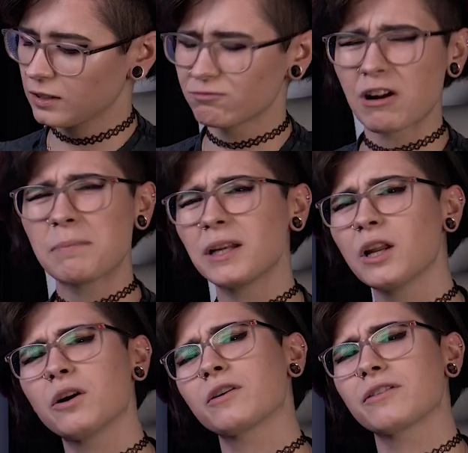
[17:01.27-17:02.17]
rubber
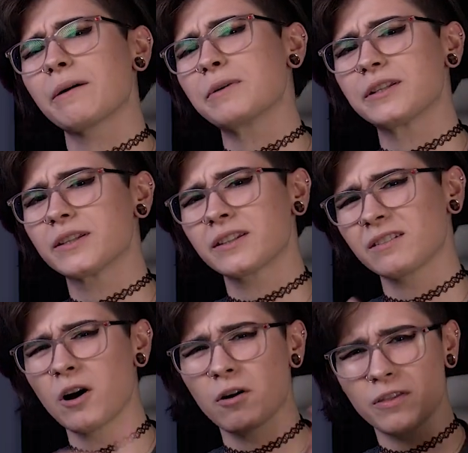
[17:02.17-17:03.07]
look that was
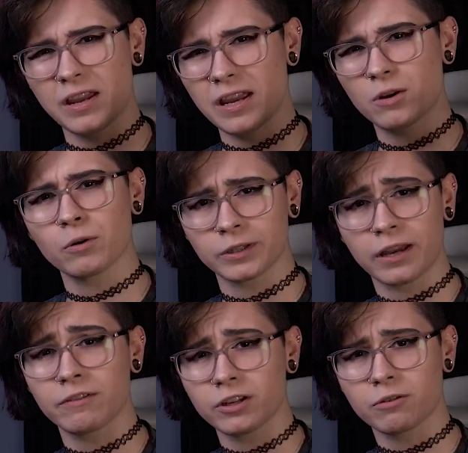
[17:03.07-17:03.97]
on the
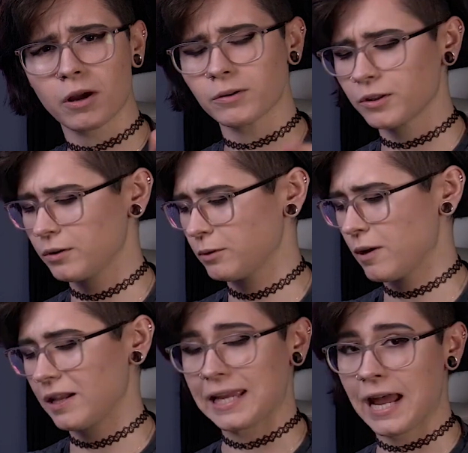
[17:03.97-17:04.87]
Corsair Virtuoso as
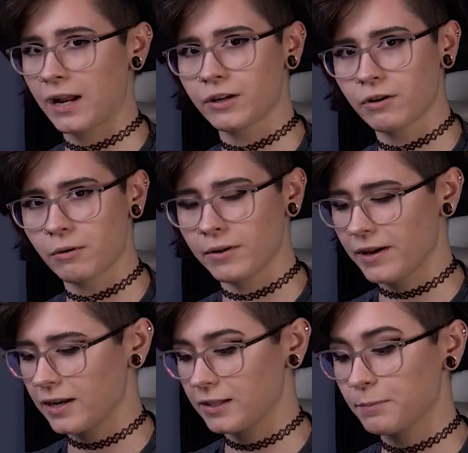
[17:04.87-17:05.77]
well. Again, I don't know what
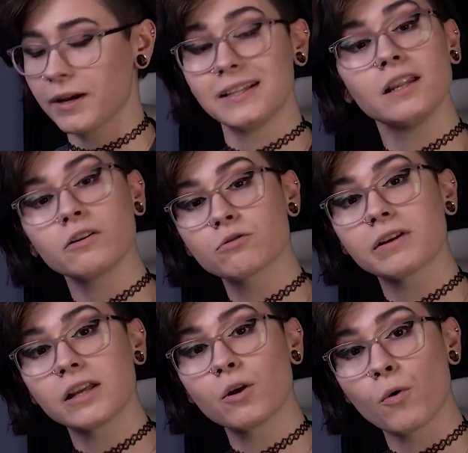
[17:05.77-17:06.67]
that is, but it looks
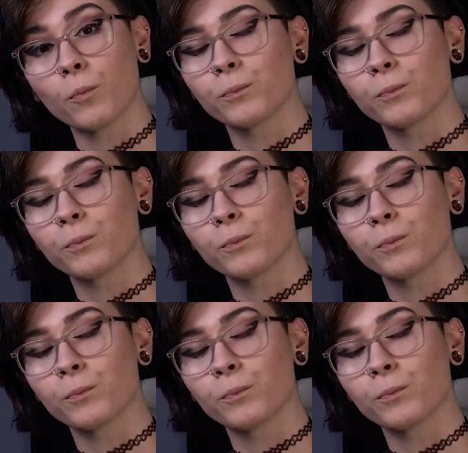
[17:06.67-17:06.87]
really cool.